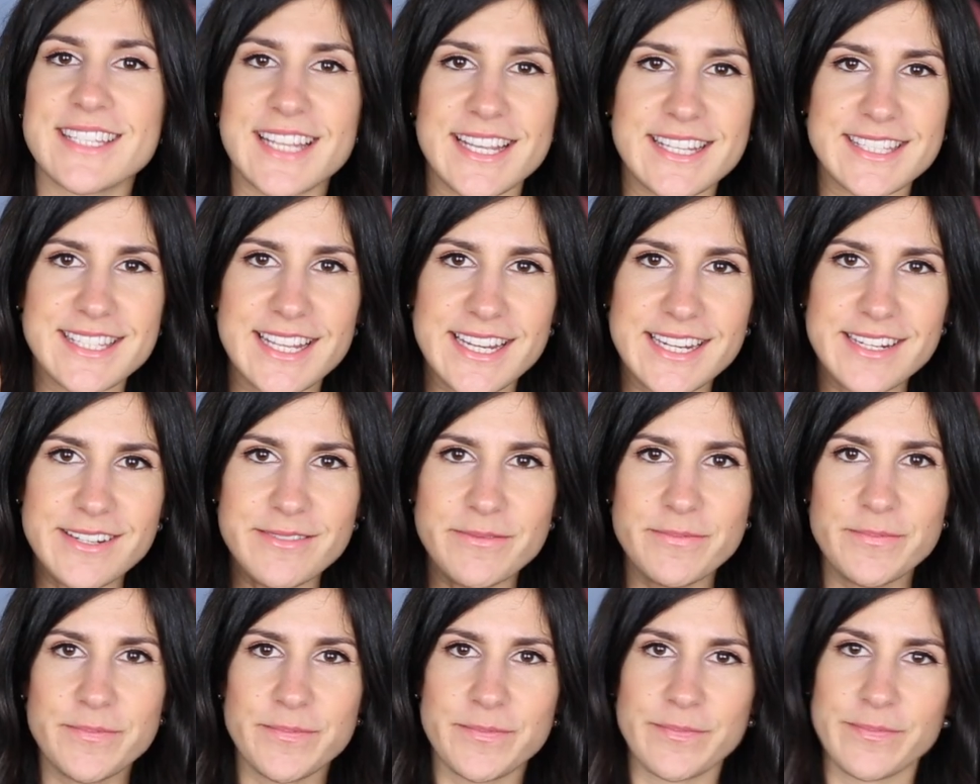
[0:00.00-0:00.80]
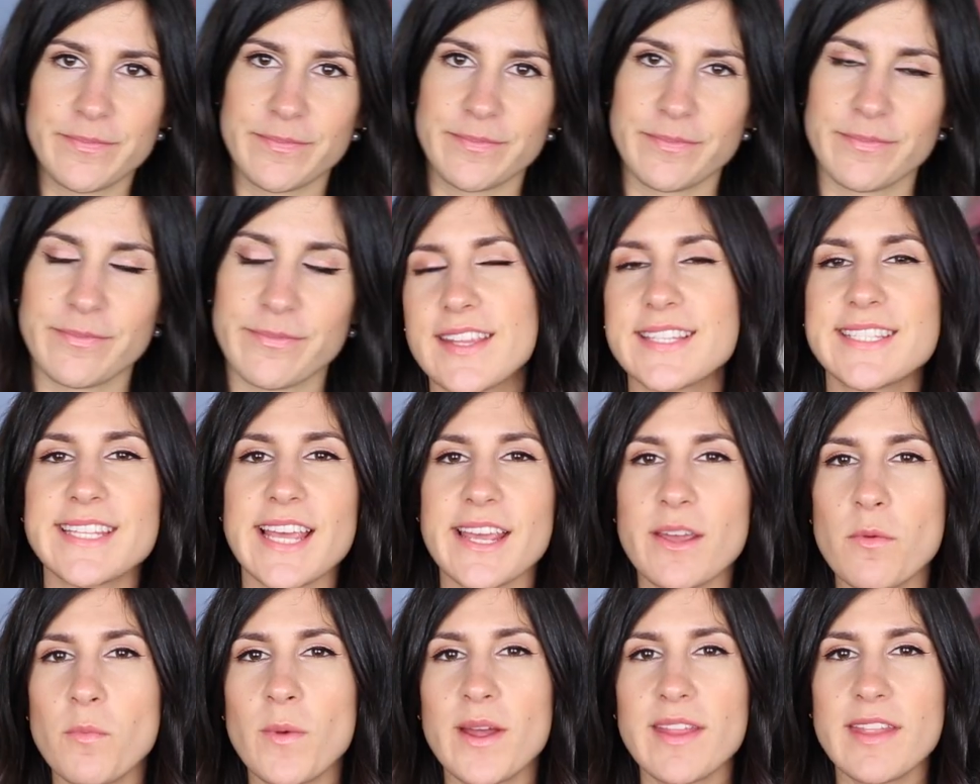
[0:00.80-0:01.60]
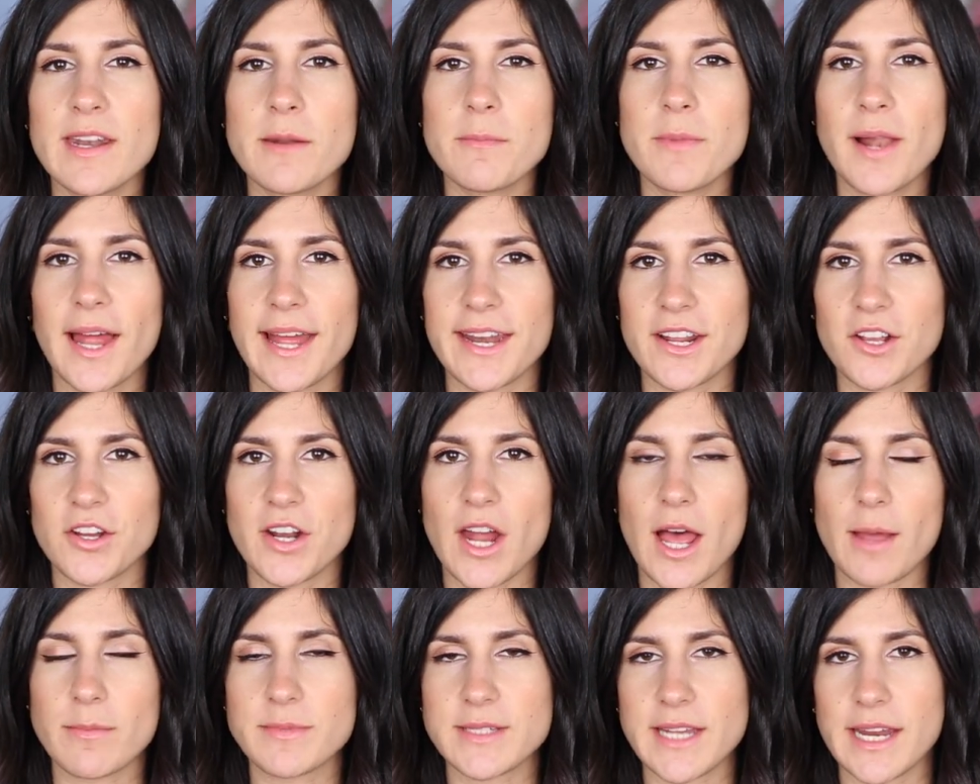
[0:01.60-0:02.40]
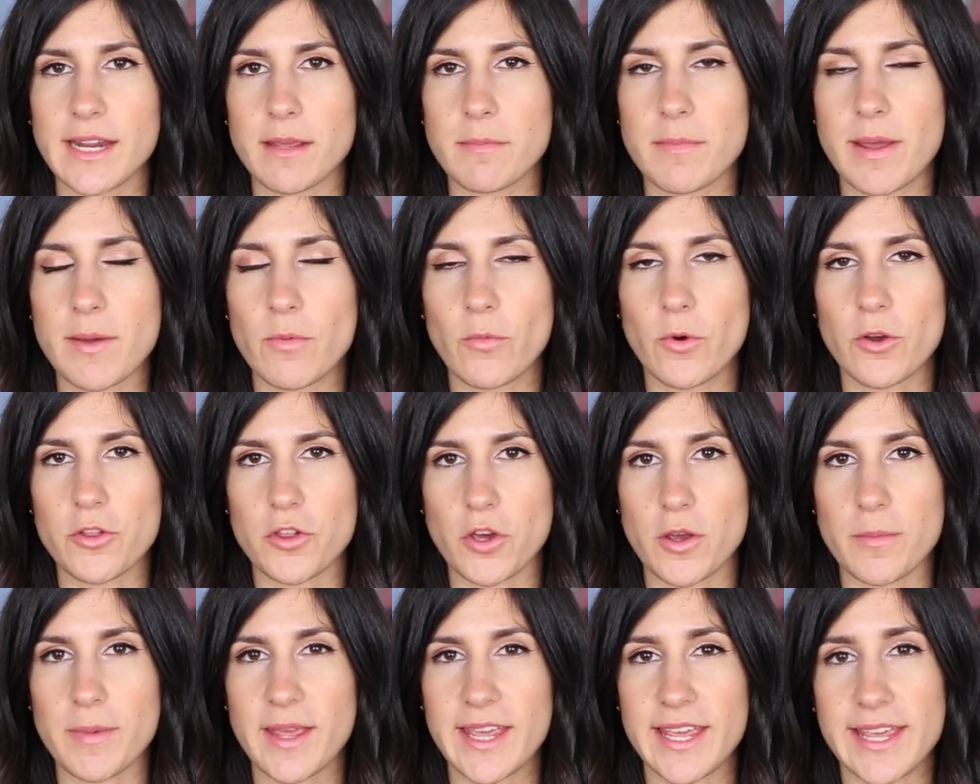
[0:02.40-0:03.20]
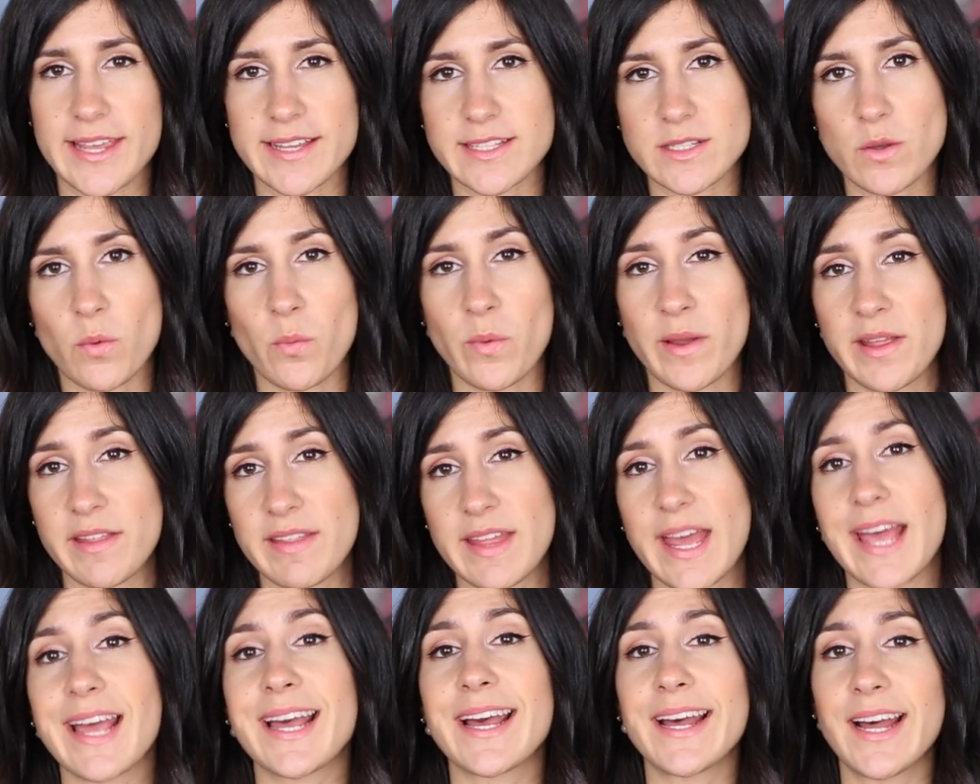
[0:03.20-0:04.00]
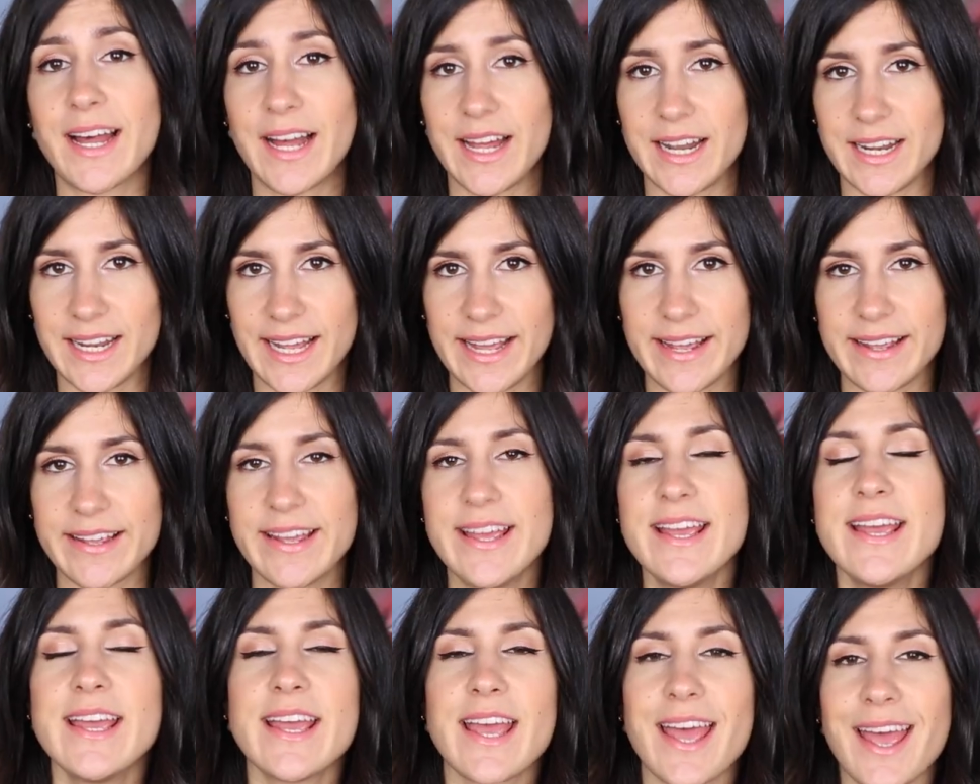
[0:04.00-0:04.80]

season. The second way that I'm planning on updating my wardrobe is with color.